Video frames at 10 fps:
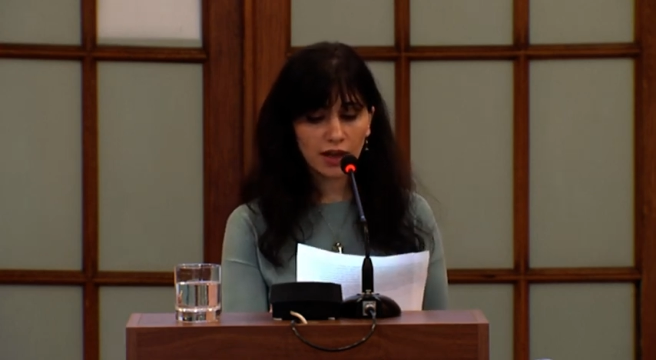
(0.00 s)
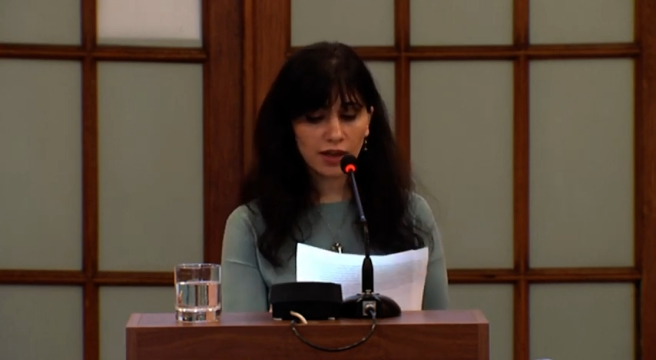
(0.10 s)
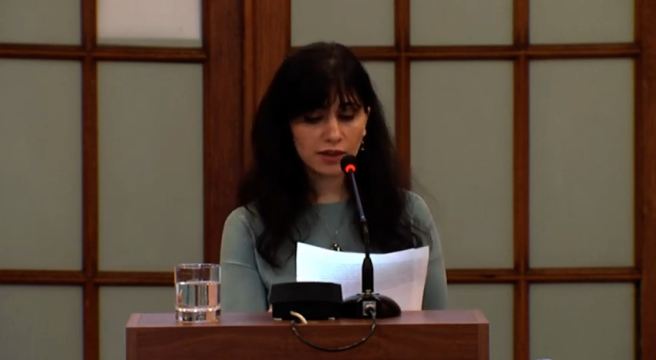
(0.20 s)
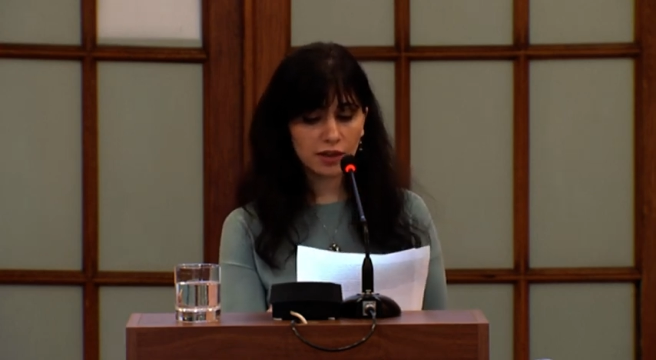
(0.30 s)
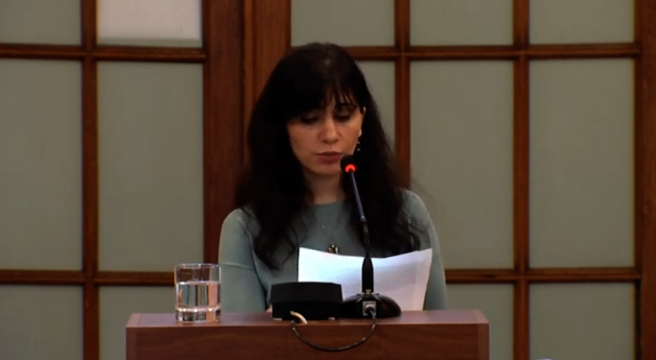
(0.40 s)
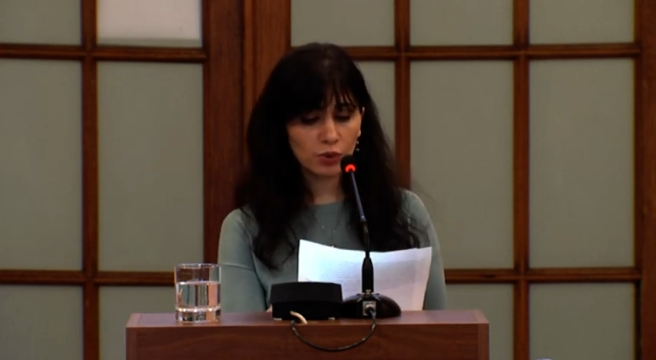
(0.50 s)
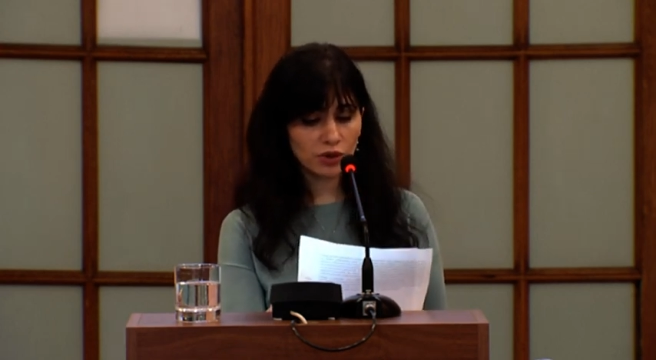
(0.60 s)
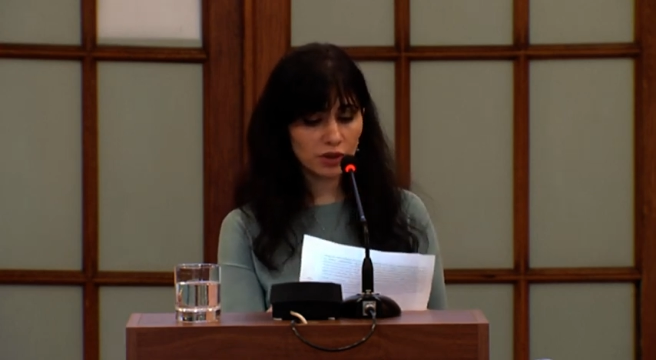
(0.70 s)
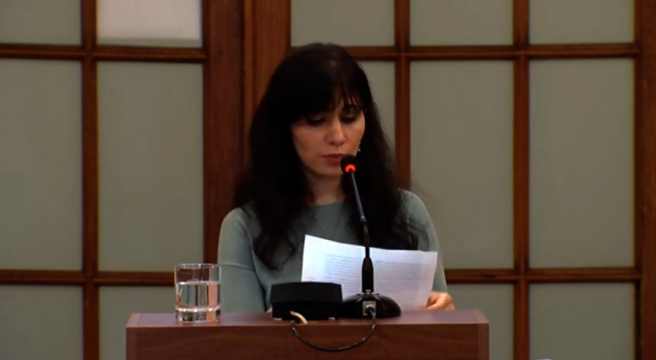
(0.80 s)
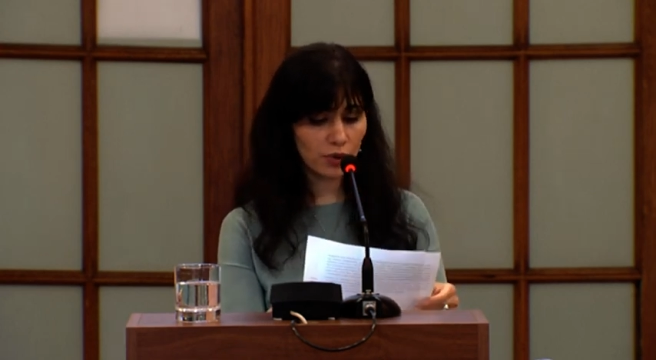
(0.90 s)
is an
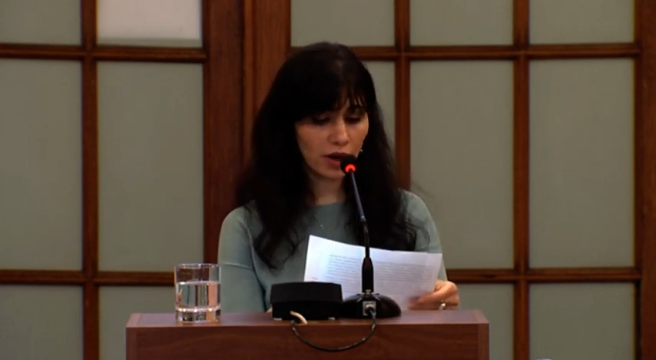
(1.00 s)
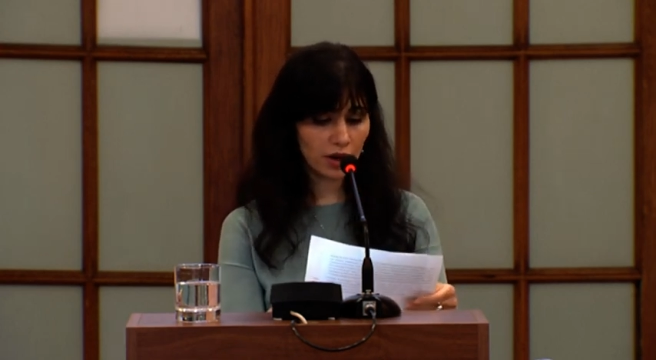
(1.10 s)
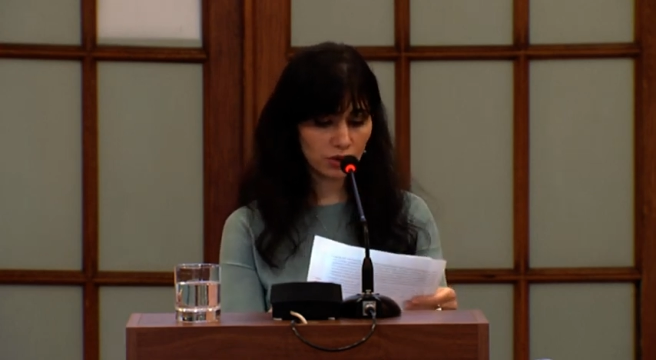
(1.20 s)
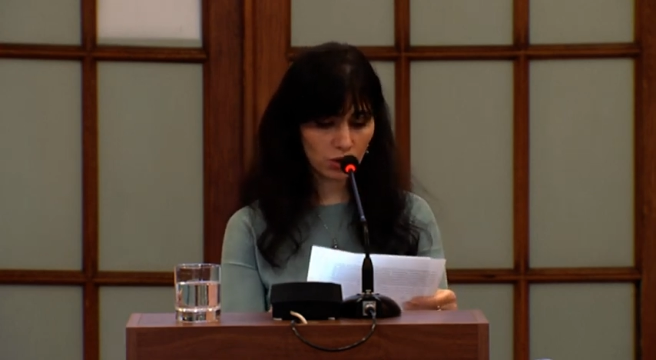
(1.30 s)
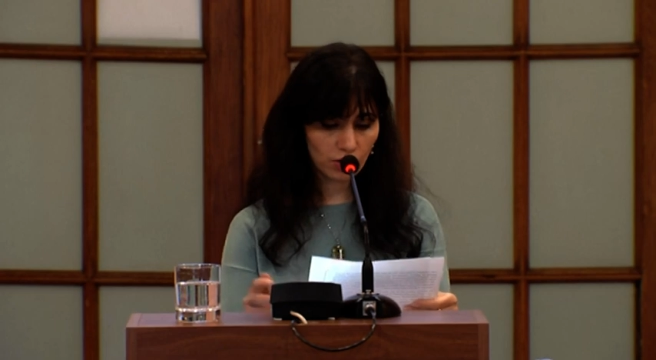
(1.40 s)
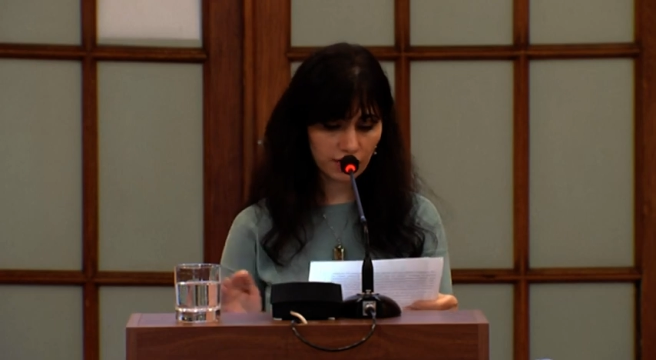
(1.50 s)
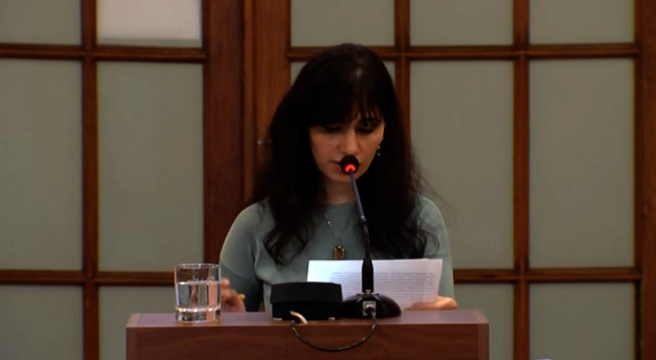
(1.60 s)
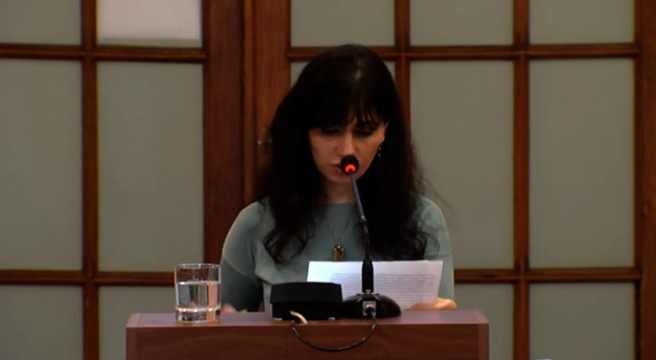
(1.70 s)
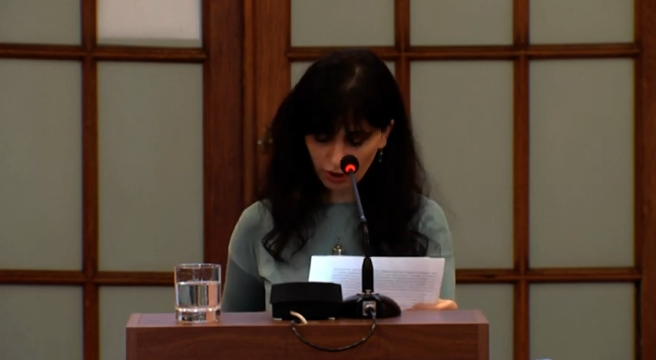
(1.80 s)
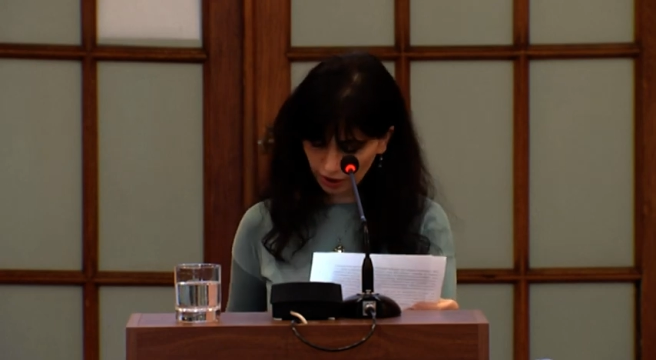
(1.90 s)
important part of the
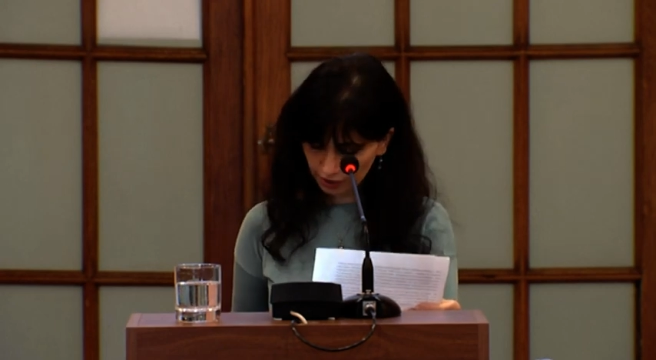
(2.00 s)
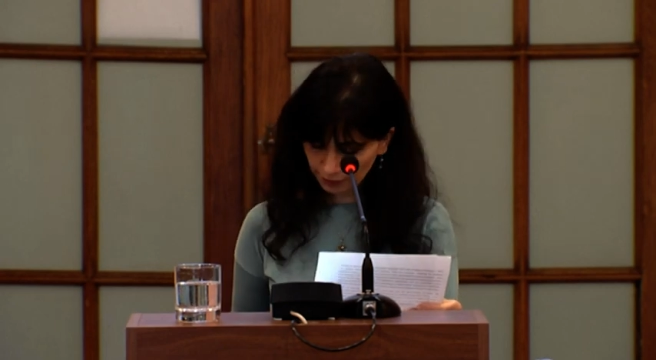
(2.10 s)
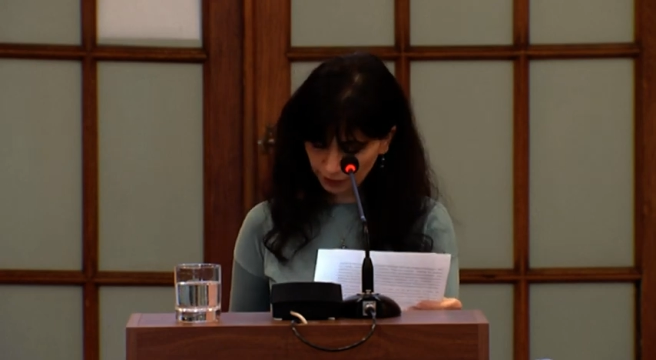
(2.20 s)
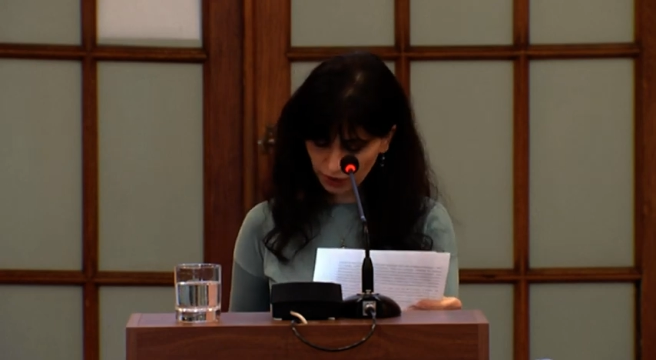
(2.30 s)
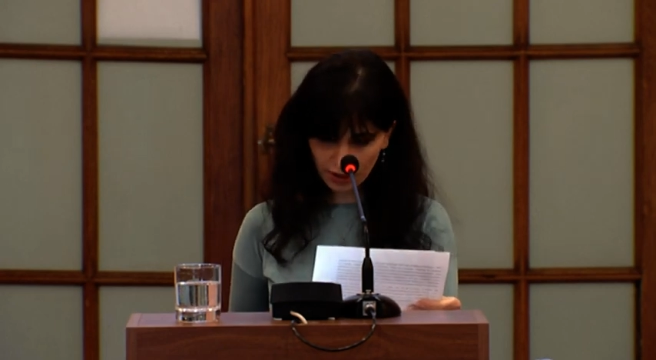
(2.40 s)
struggle